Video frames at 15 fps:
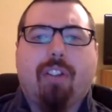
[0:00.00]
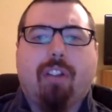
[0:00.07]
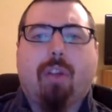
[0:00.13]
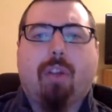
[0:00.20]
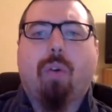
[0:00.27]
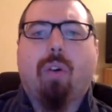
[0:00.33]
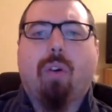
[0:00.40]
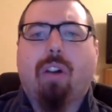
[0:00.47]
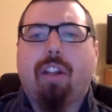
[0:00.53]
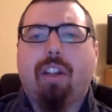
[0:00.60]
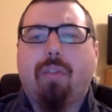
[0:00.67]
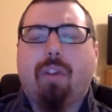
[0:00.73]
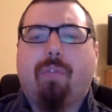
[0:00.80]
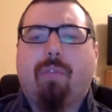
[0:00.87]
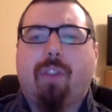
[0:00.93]
Aurora
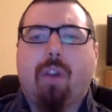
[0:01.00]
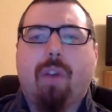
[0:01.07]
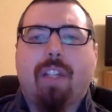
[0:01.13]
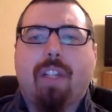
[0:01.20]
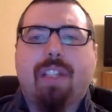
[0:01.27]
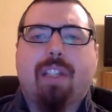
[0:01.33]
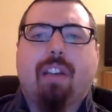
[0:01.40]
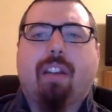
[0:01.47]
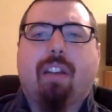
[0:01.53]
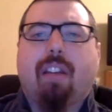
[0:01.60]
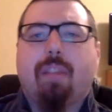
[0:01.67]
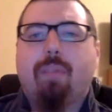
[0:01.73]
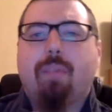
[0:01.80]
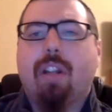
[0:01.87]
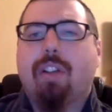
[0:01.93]
UFO incident, and then
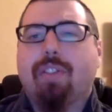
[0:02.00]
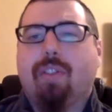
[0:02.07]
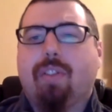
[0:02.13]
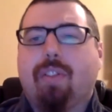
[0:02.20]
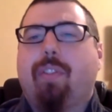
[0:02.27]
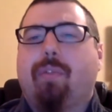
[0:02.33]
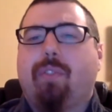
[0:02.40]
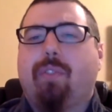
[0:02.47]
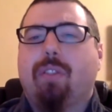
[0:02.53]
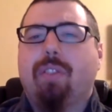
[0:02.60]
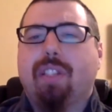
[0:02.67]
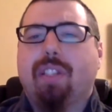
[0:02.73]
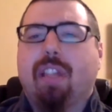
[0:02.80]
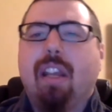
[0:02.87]
we also have the first